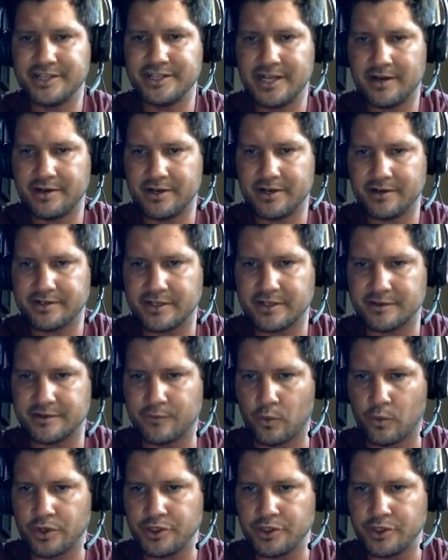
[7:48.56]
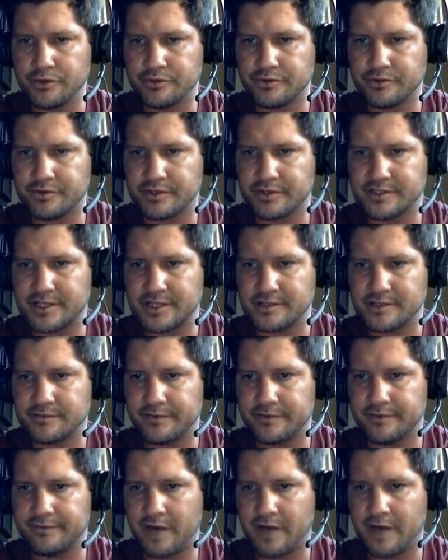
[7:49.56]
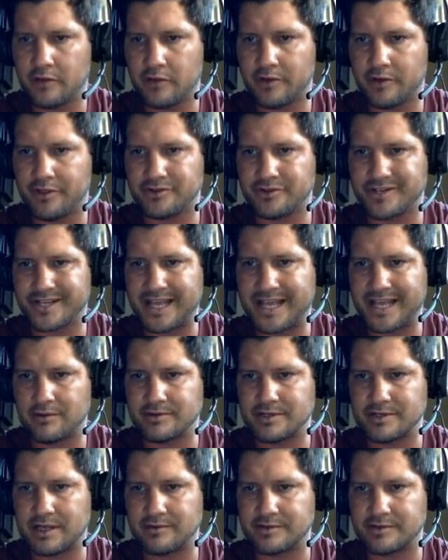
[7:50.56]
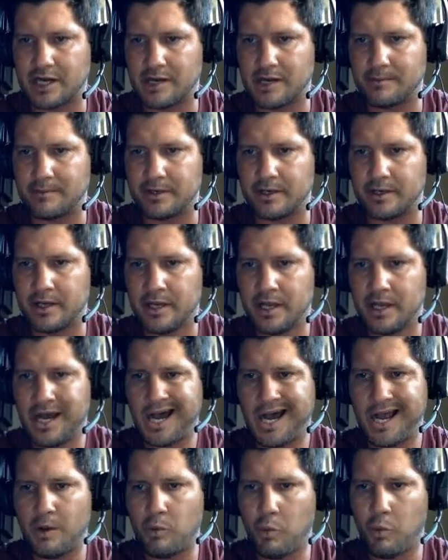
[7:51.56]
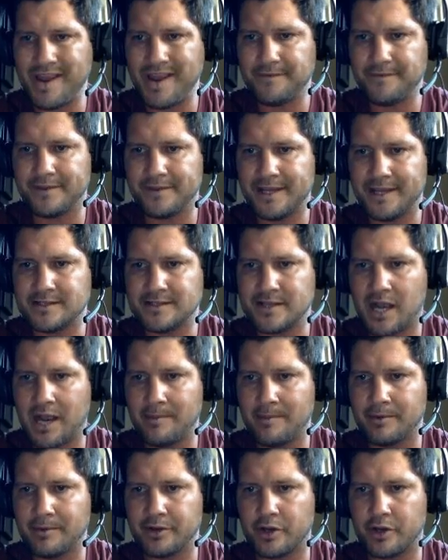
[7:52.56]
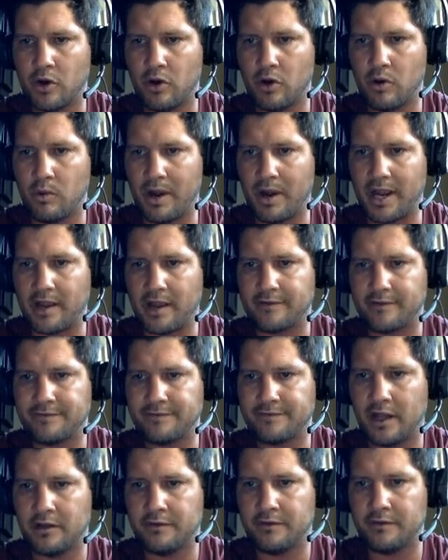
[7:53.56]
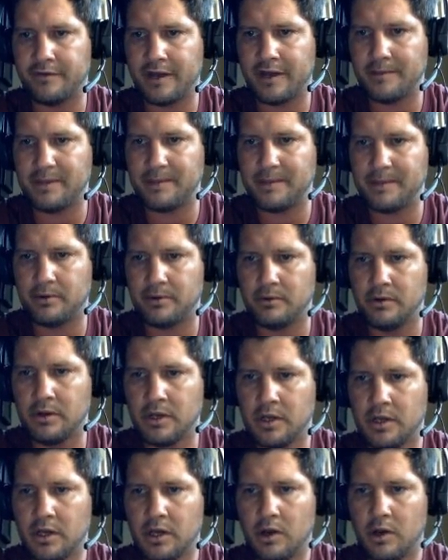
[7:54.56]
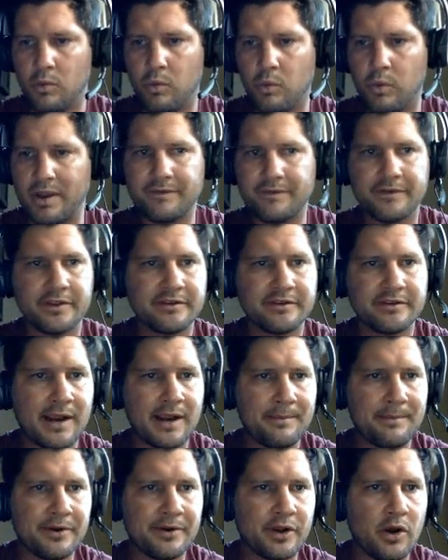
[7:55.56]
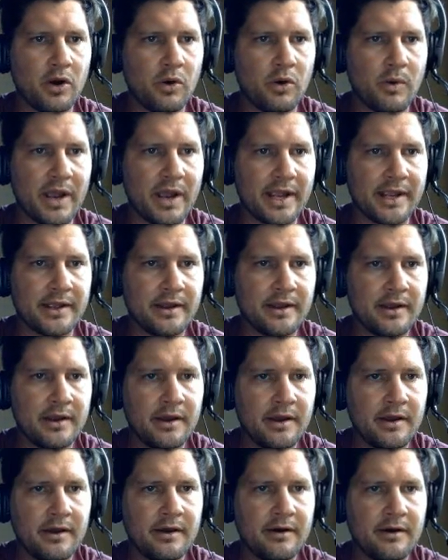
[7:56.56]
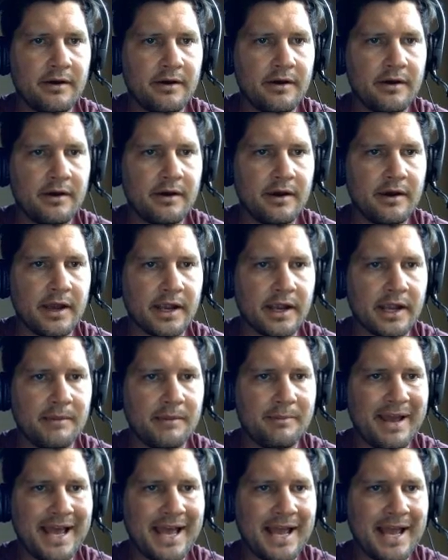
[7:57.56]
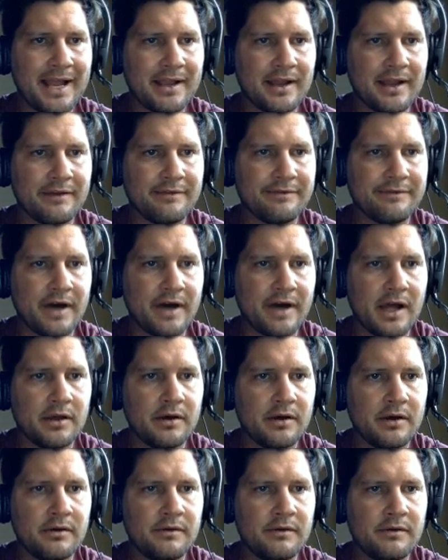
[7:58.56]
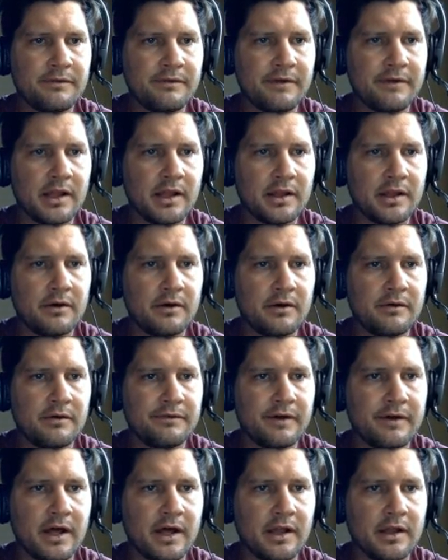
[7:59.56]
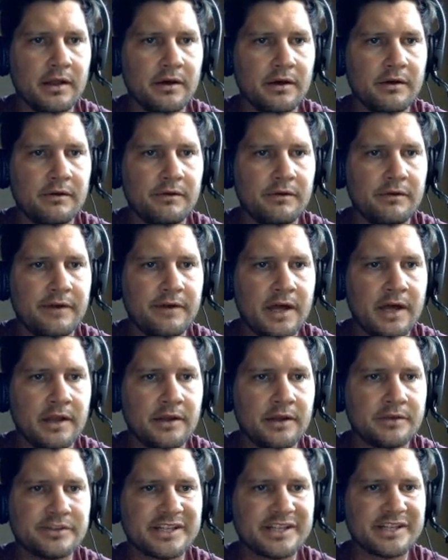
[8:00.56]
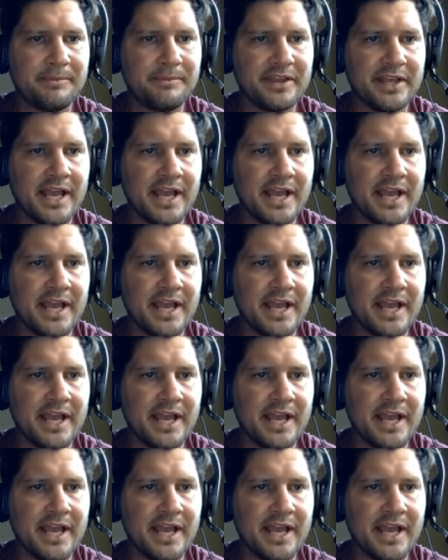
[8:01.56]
down here, it says 4 users successfully followed, and there's a countdown timer. I wait for that timer to go away. I follow 5 people, wait for the timer to go away. I come back, I follow, follow, follow, follow, skip the